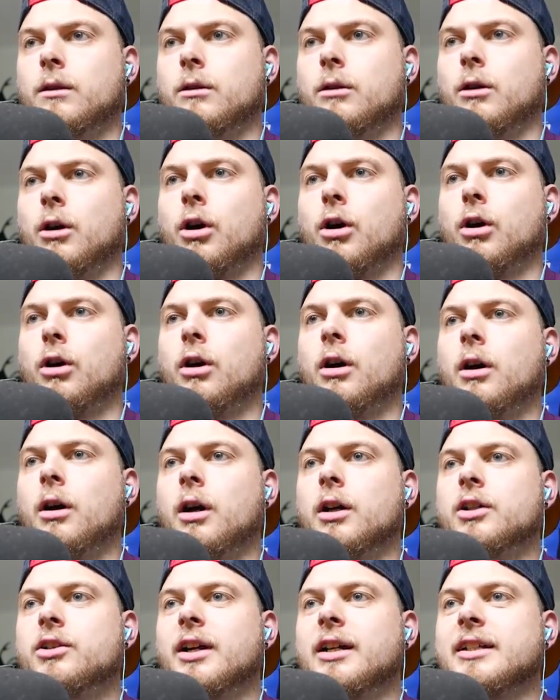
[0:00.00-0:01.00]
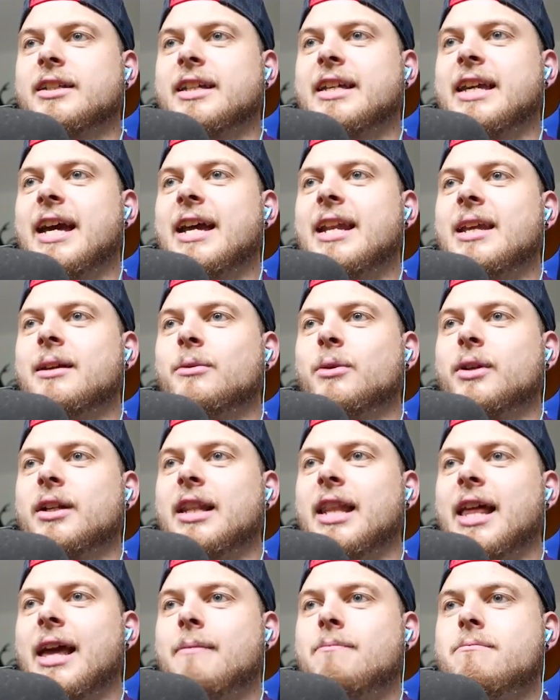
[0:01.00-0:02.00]
Oh, oh. I tried to get it. It
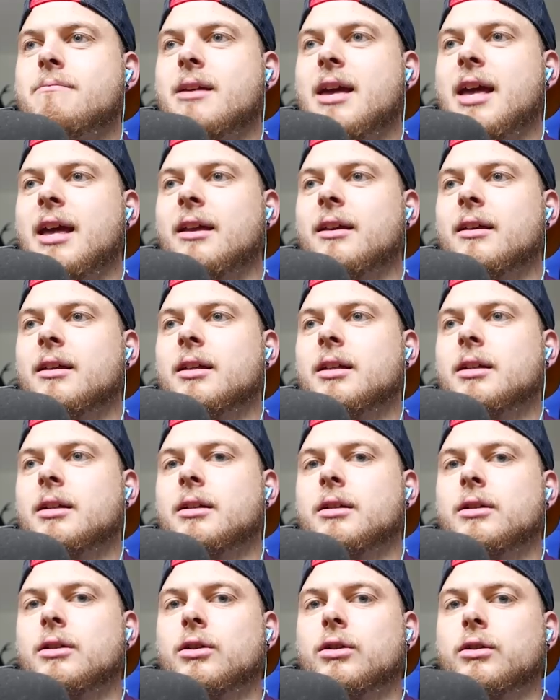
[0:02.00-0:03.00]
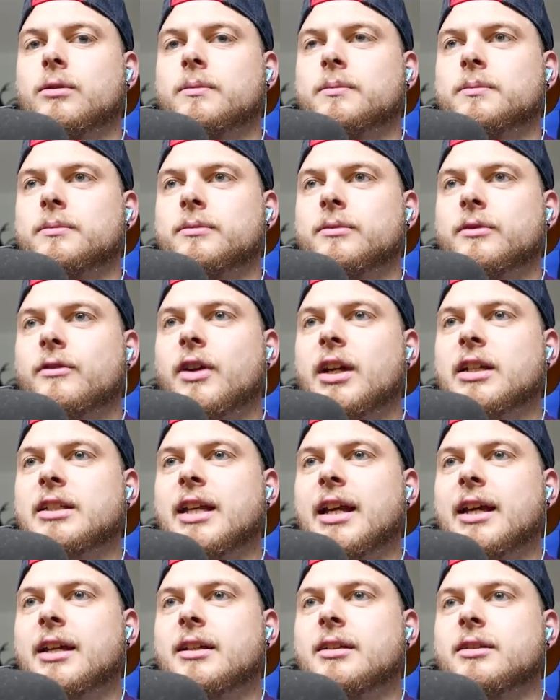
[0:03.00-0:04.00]
wouldn't let me. Come on. 30
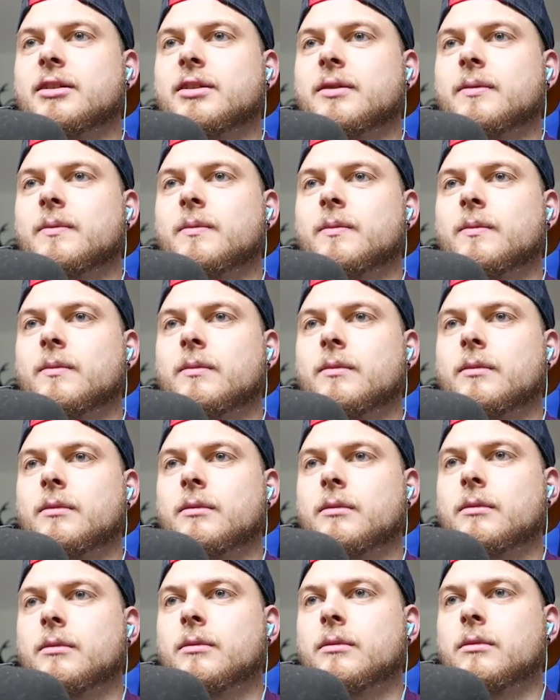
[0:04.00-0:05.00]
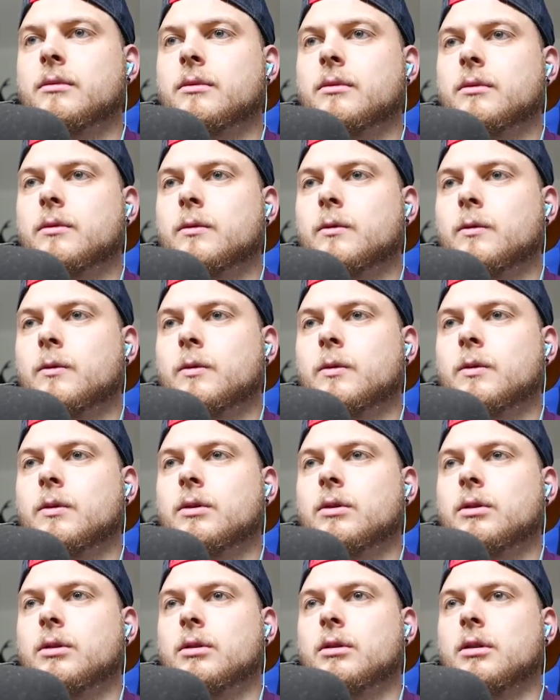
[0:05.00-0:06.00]
seconds. 30 seconds. We got this. We got this in the
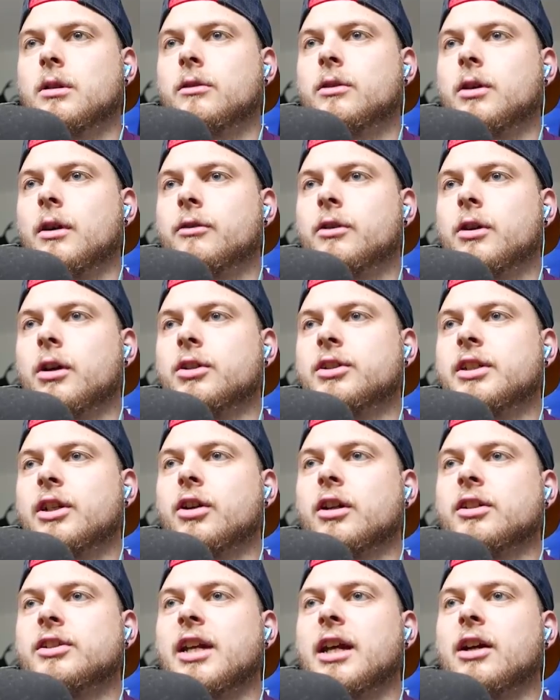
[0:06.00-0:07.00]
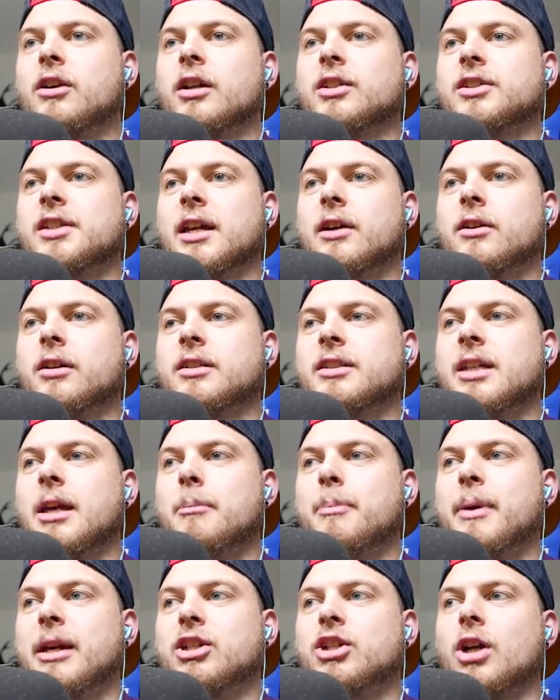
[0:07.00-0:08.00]
bag. I've, got, I've crossed it. Crossed it. Crossed it. Crossed
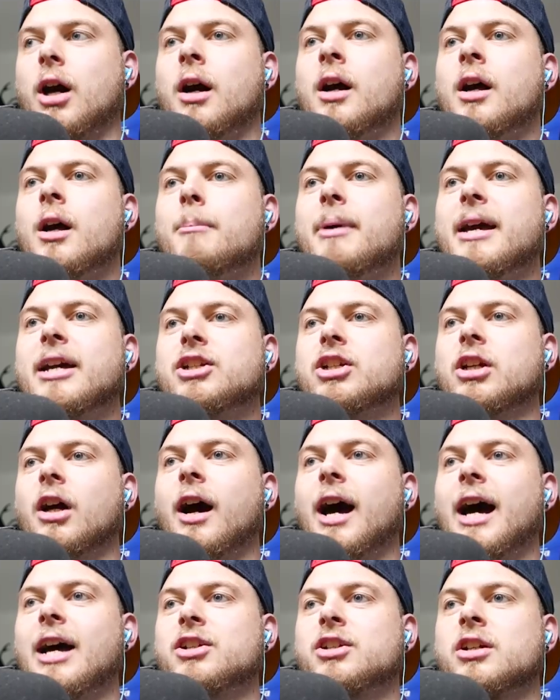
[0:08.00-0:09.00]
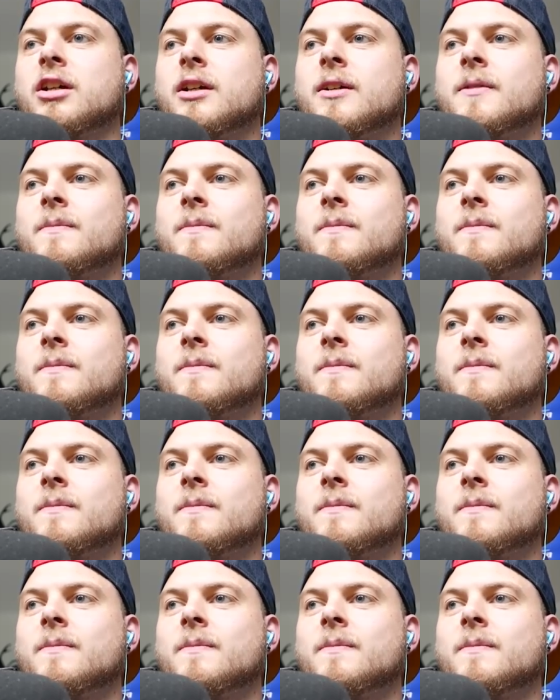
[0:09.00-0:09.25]
it. Big shot. Big shot, Ash.